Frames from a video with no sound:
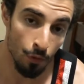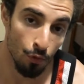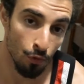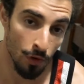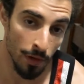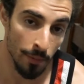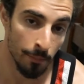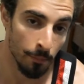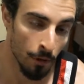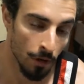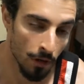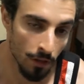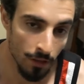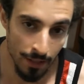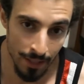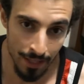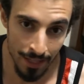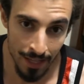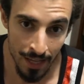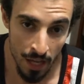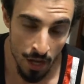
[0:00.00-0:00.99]

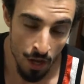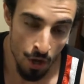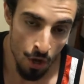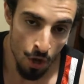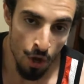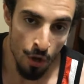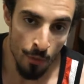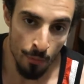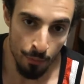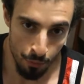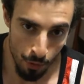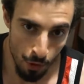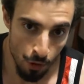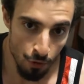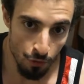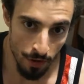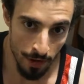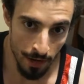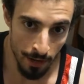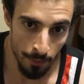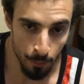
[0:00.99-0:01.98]
remodeling
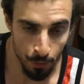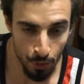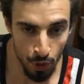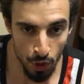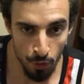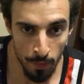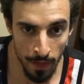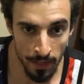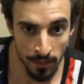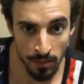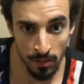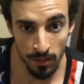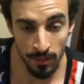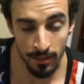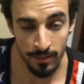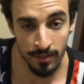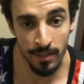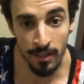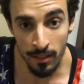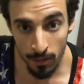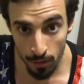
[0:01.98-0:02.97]
program, which is basically
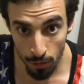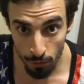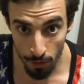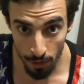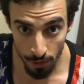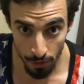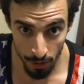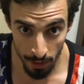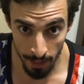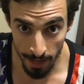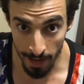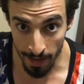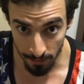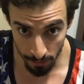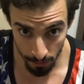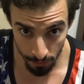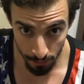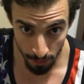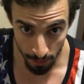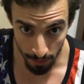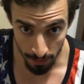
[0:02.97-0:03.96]
6 stretching
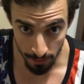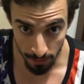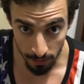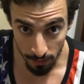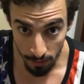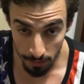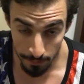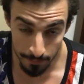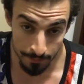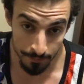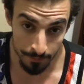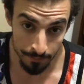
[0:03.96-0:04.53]
exercises